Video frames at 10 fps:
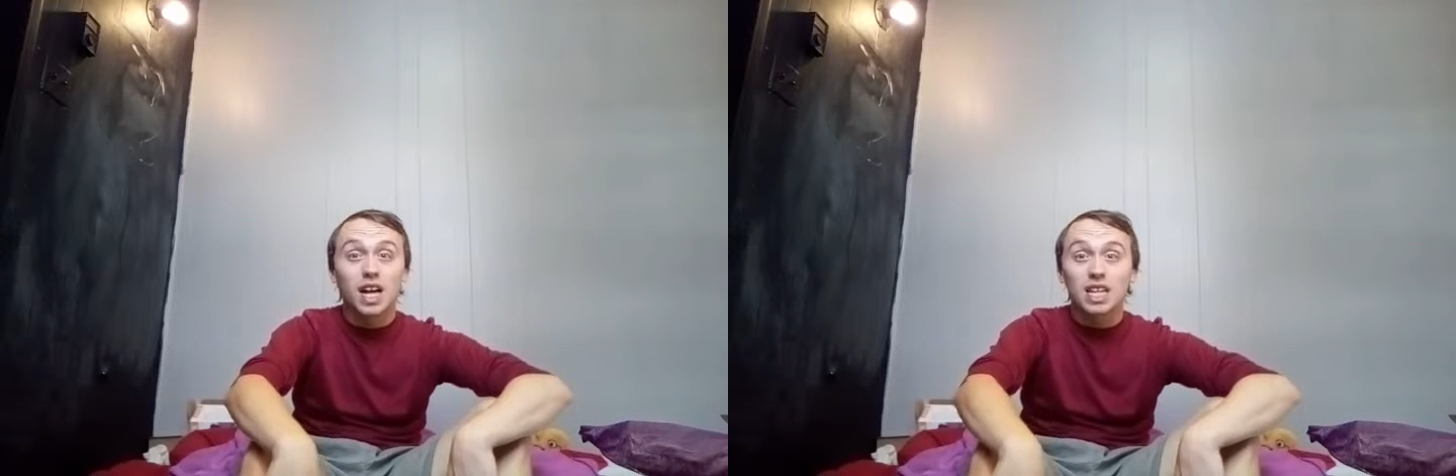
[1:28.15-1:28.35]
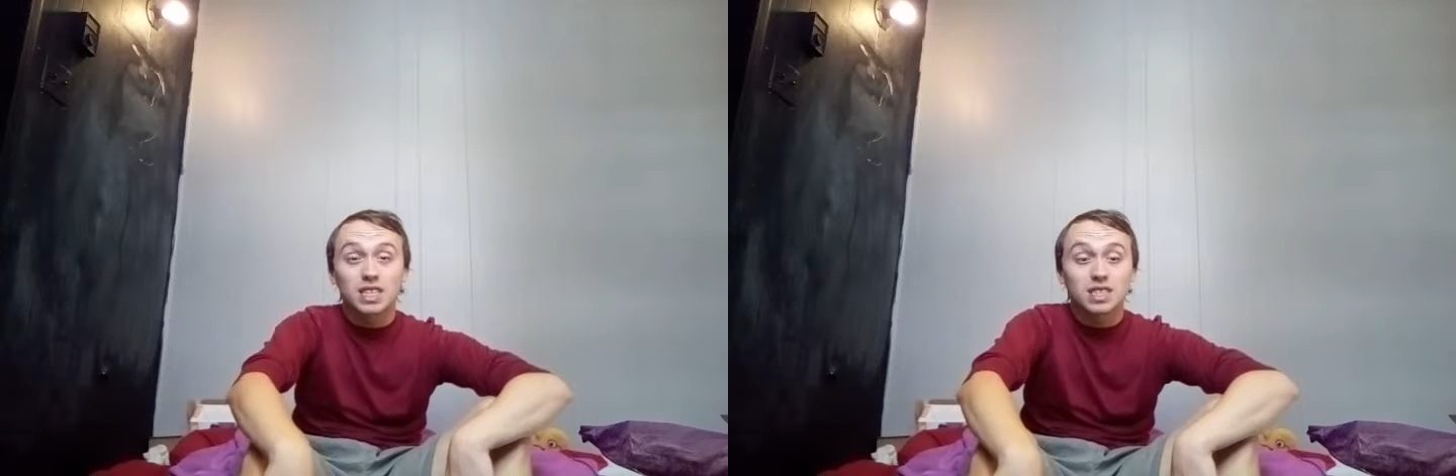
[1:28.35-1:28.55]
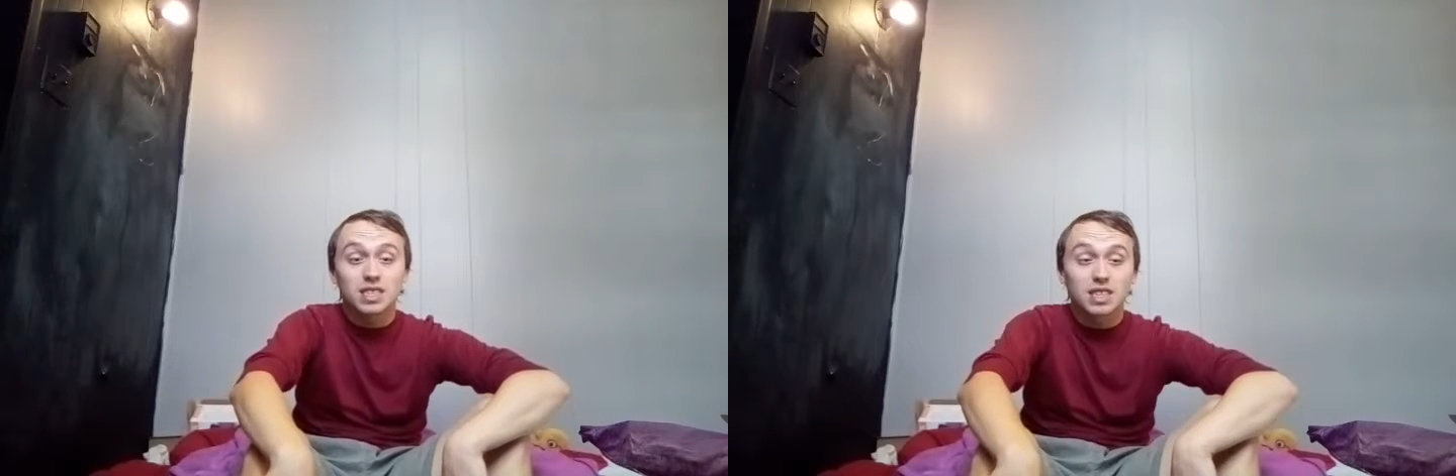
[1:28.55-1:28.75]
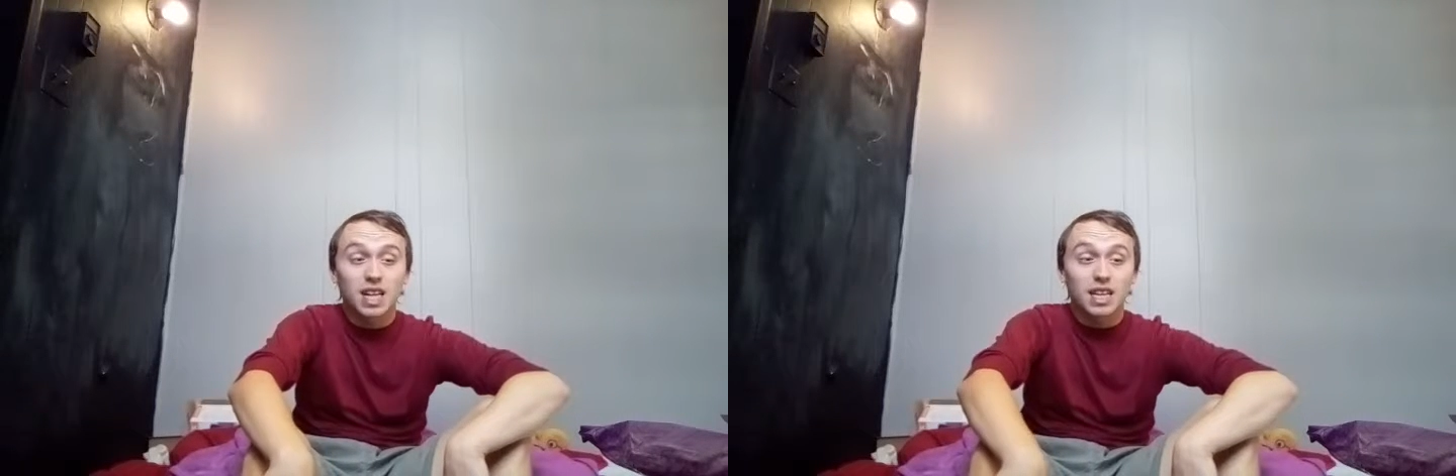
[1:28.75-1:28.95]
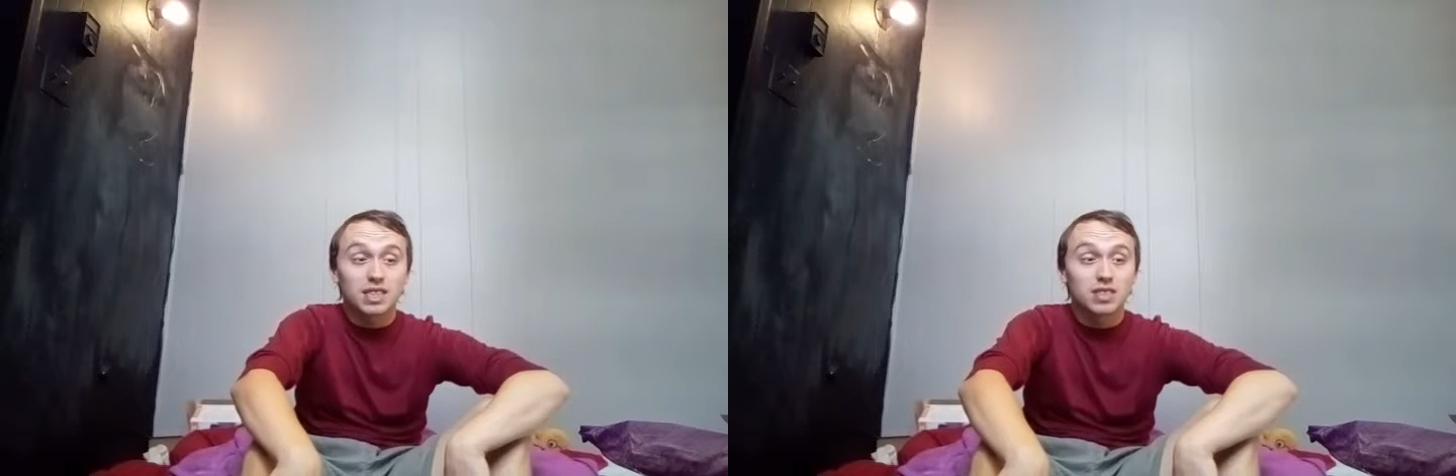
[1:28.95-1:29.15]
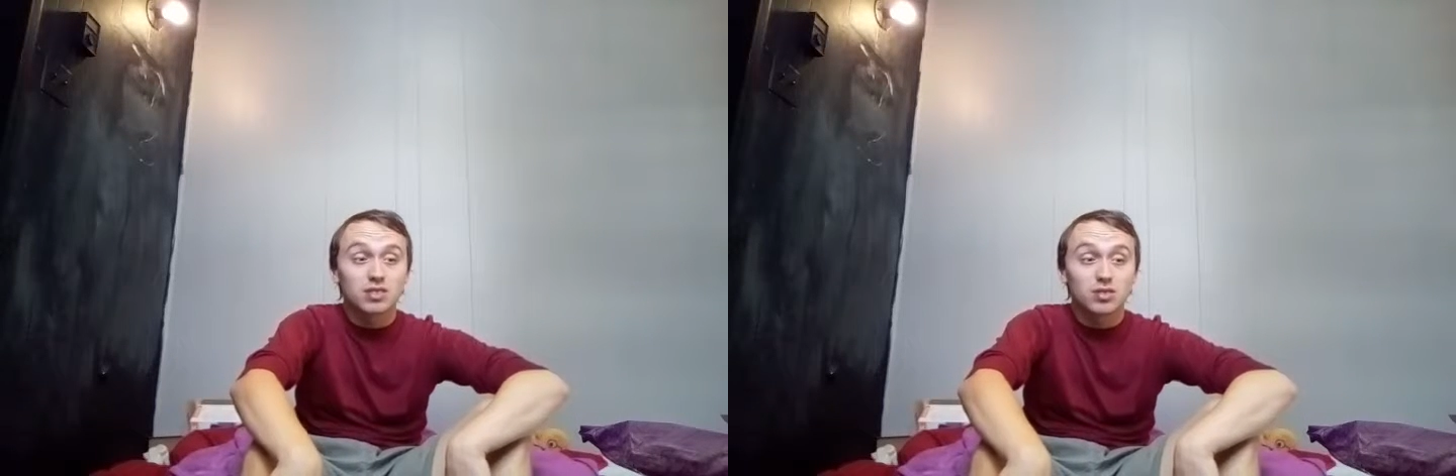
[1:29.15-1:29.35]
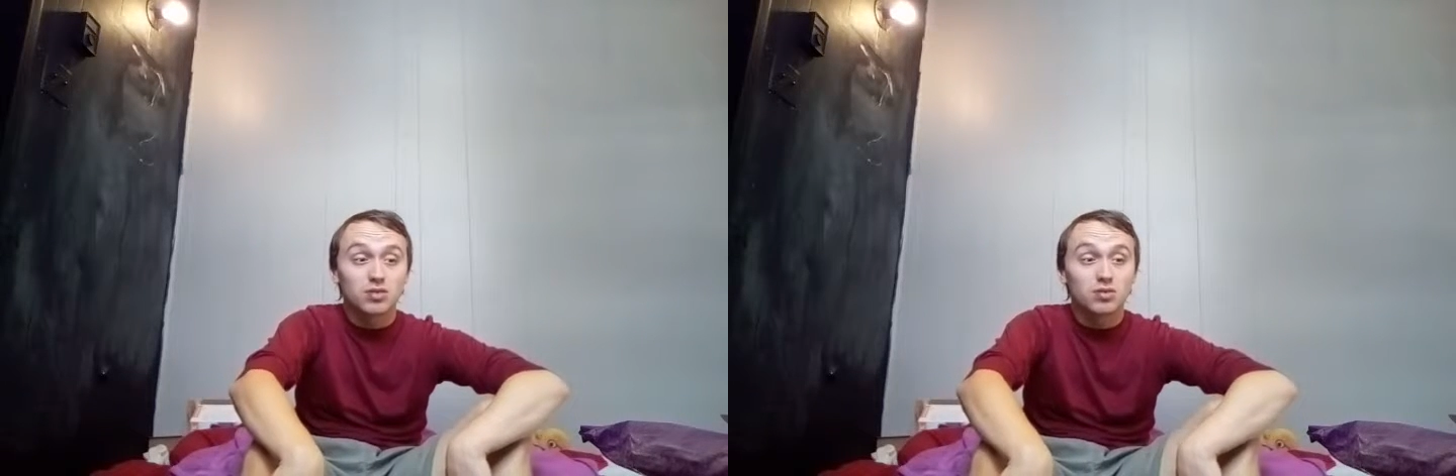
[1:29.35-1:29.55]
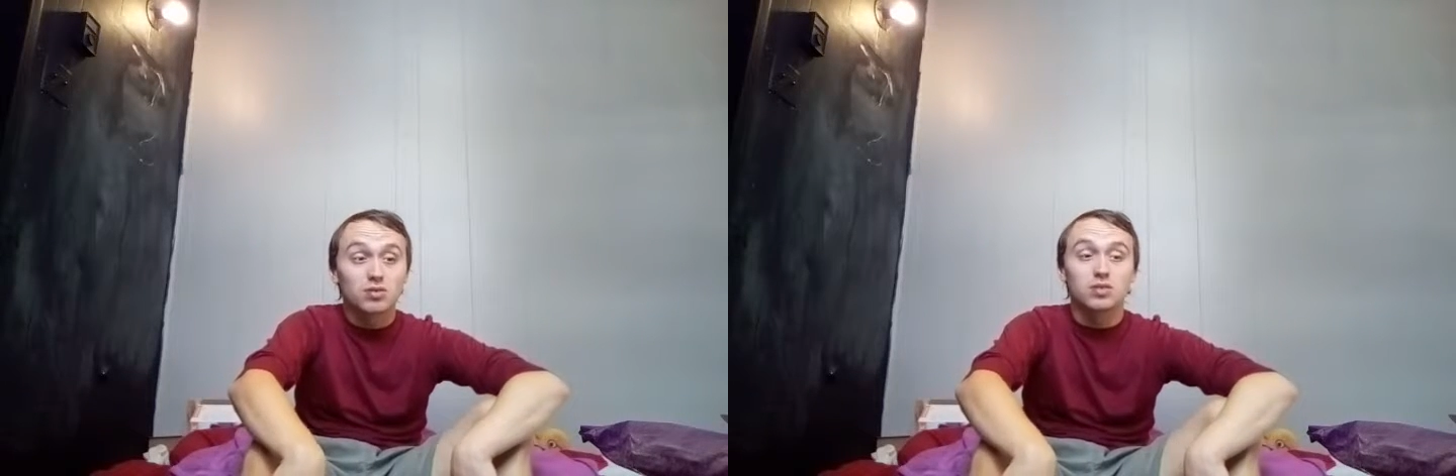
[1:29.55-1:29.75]
I just decided
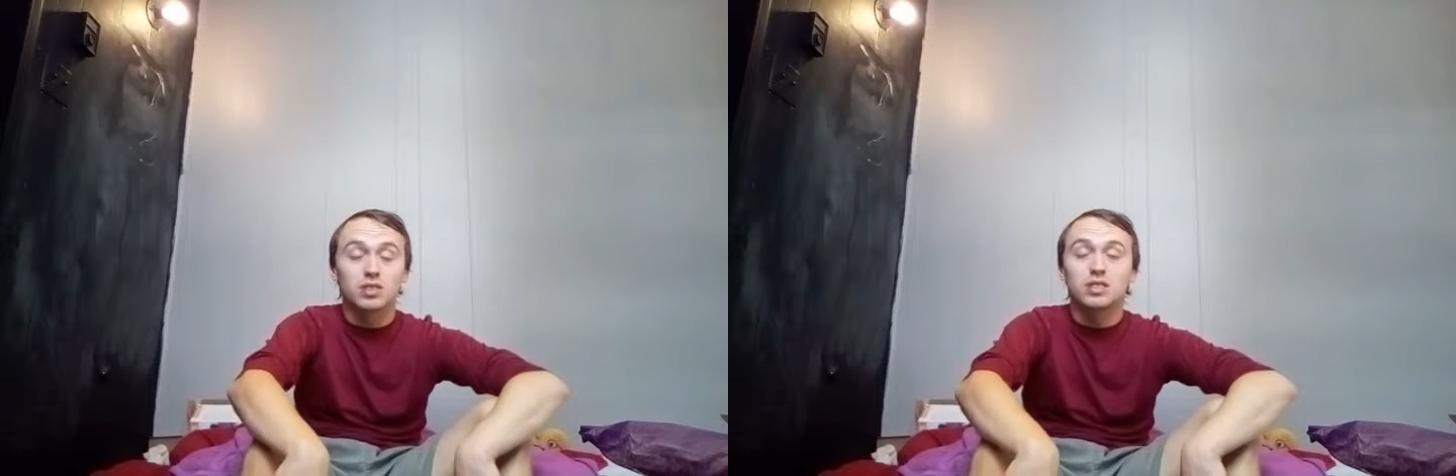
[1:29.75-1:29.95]
to